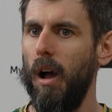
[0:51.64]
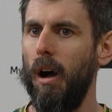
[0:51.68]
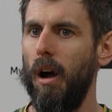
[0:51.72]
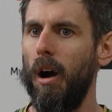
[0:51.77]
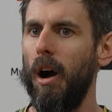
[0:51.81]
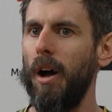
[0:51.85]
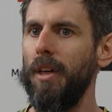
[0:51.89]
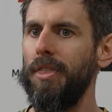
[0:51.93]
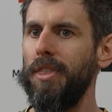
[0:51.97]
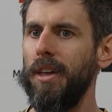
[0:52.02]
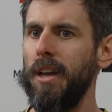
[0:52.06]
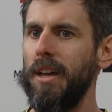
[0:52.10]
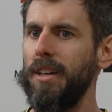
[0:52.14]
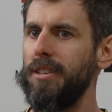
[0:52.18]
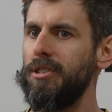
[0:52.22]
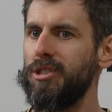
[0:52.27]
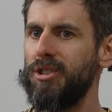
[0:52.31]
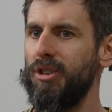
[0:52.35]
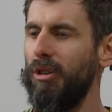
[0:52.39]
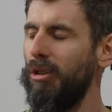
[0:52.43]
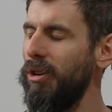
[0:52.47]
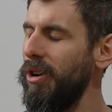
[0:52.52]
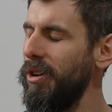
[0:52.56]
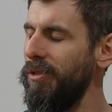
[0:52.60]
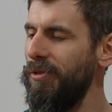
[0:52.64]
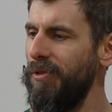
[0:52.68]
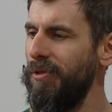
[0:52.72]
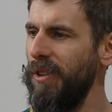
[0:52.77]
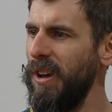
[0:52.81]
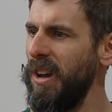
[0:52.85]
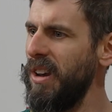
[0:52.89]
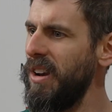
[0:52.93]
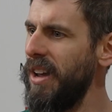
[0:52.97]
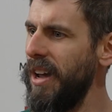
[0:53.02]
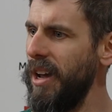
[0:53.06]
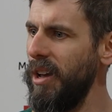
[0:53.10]
I think he just caught a
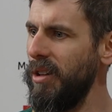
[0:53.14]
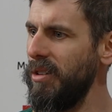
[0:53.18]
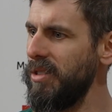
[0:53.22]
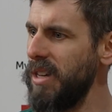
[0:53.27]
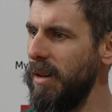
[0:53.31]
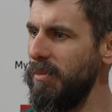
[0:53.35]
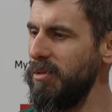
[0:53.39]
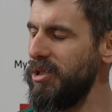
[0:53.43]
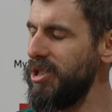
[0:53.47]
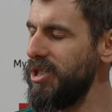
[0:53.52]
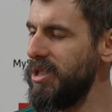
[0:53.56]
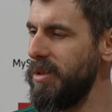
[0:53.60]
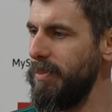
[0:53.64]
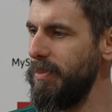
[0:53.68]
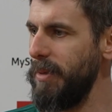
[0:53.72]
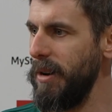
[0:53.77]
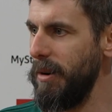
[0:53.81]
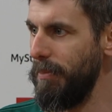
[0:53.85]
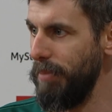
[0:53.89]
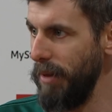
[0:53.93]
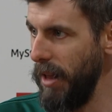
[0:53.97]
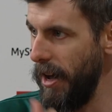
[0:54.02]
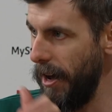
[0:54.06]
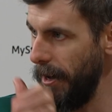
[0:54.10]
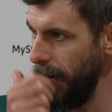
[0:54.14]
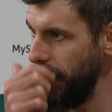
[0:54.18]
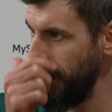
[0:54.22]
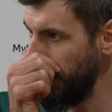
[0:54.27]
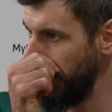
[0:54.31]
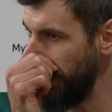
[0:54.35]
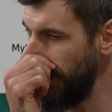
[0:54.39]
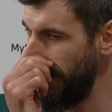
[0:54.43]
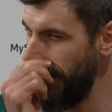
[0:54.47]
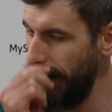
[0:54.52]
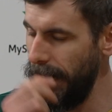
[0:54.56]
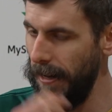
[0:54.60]
fingernail or something. It's just a bit of blood,
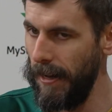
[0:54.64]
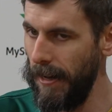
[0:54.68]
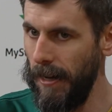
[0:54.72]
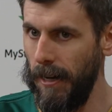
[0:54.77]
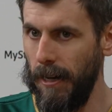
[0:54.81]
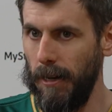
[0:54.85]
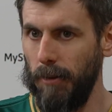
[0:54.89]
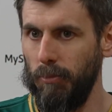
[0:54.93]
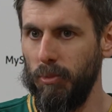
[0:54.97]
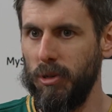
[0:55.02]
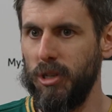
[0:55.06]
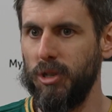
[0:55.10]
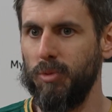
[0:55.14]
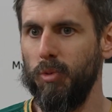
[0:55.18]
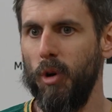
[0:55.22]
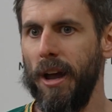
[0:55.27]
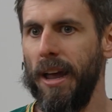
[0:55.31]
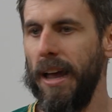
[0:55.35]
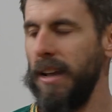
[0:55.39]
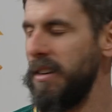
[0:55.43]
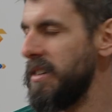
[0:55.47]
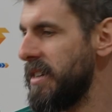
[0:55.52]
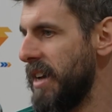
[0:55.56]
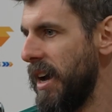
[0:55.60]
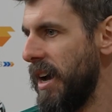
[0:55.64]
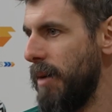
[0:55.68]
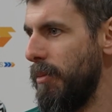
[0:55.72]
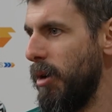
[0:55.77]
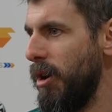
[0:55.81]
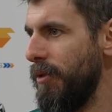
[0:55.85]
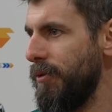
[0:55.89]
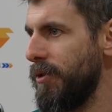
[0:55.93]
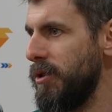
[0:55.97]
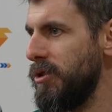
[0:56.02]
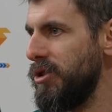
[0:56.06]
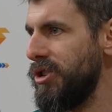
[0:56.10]
which is why he had to come
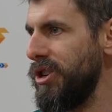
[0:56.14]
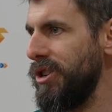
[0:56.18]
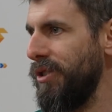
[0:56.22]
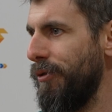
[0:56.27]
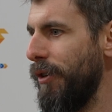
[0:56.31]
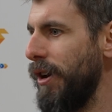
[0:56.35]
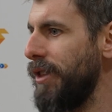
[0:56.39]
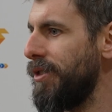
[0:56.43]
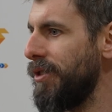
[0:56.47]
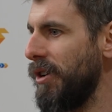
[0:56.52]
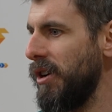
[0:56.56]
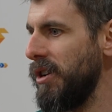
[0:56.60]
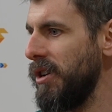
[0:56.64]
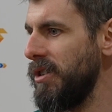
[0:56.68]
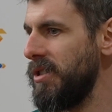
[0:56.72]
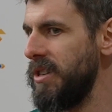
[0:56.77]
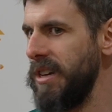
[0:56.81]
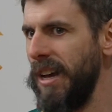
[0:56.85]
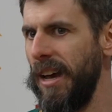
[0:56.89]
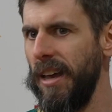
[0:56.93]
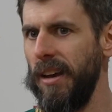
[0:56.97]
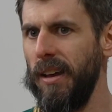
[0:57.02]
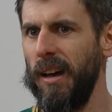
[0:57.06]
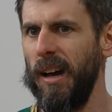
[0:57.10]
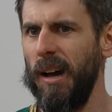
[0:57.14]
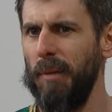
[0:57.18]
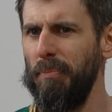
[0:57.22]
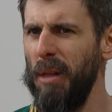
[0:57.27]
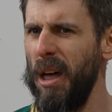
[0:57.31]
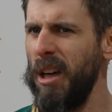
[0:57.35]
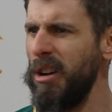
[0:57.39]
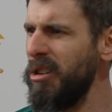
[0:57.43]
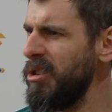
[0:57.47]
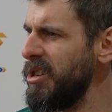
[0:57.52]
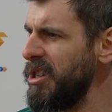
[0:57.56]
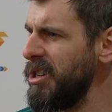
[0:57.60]
off and shoot the free throws. He had
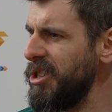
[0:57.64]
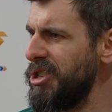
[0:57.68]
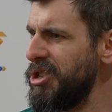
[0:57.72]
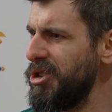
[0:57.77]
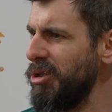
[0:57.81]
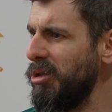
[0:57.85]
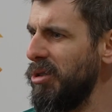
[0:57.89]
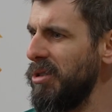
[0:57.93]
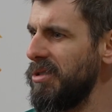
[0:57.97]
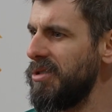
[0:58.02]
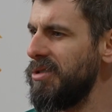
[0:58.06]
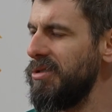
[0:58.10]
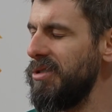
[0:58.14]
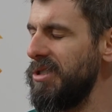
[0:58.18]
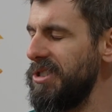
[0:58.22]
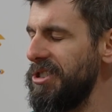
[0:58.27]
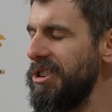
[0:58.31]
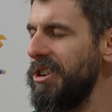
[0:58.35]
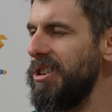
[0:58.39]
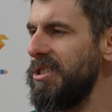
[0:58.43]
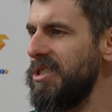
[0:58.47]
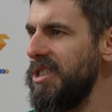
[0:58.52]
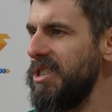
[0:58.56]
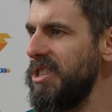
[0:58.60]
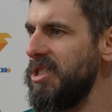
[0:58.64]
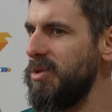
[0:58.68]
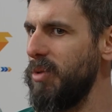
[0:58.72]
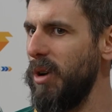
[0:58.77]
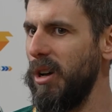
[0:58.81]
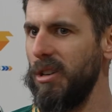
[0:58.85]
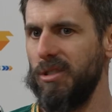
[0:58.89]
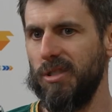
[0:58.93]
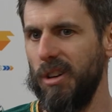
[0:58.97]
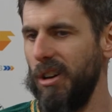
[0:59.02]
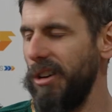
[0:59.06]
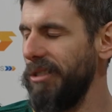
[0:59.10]
blood on his shorts or his jersey as
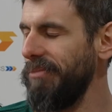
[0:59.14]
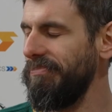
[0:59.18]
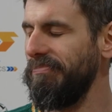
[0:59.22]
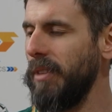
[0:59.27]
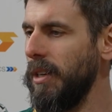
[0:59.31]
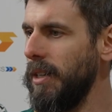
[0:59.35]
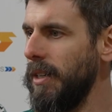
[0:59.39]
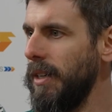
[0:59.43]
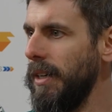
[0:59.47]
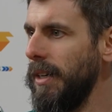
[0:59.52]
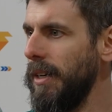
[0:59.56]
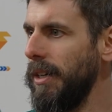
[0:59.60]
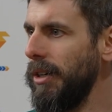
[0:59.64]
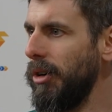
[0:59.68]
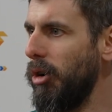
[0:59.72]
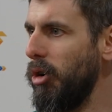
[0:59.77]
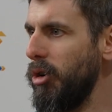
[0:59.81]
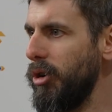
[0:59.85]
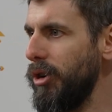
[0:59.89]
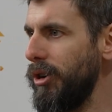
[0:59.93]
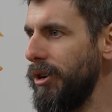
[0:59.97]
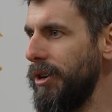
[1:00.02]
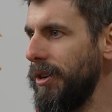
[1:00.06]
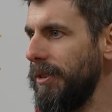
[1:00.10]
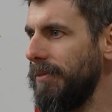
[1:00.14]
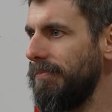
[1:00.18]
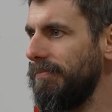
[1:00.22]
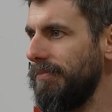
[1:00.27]
well, so all good.